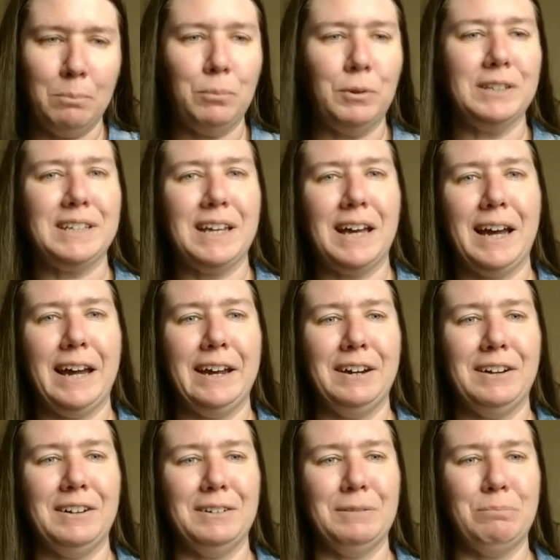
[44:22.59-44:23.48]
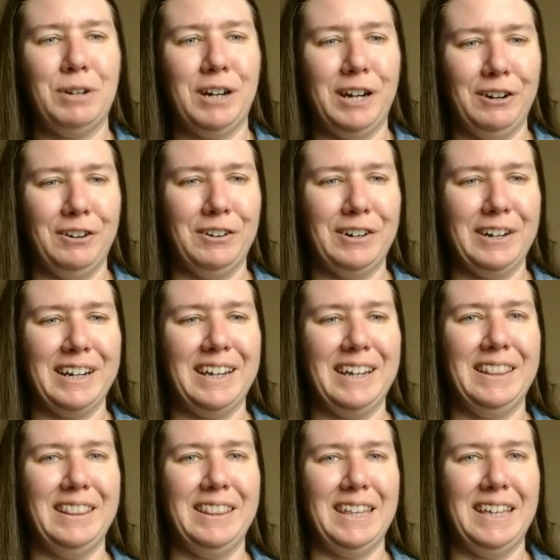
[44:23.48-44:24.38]
was a higher
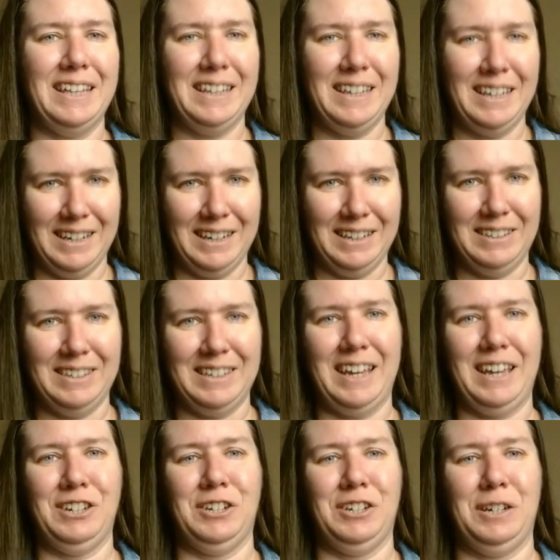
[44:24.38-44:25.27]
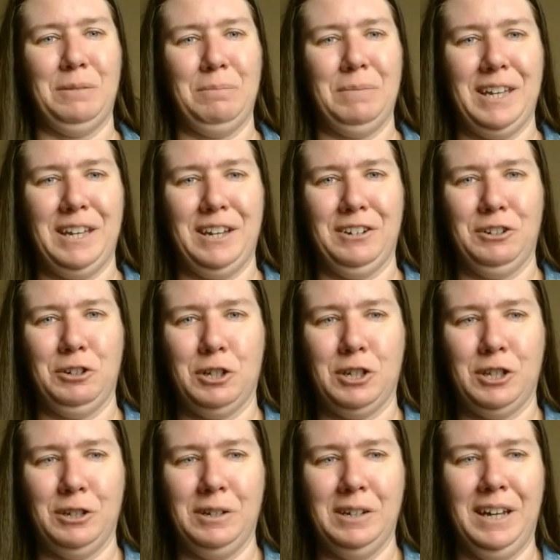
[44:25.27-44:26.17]
priority than the enunciation and being
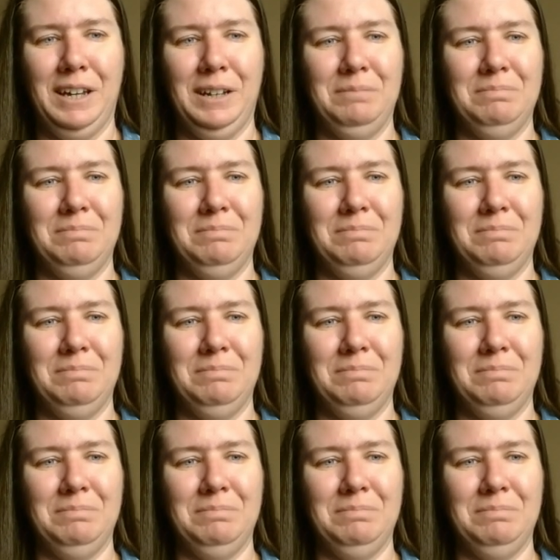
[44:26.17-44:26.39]
understood.